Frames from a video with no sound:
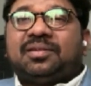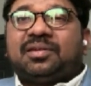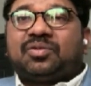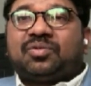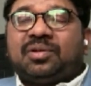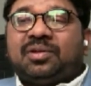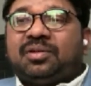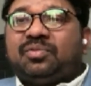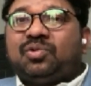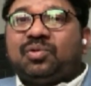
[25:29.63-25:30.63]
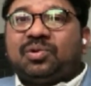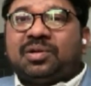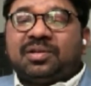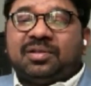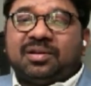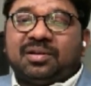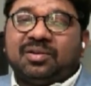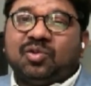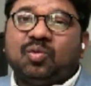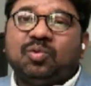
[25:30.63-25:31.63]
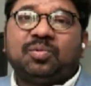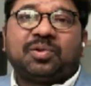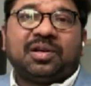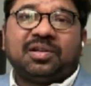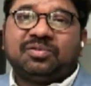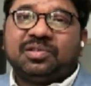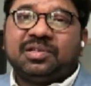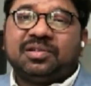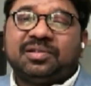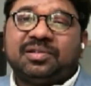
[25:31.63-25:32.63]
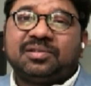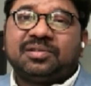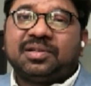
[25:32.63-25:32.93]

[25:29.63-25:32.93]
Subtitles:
Actually, if you look at the Nobel Prize winners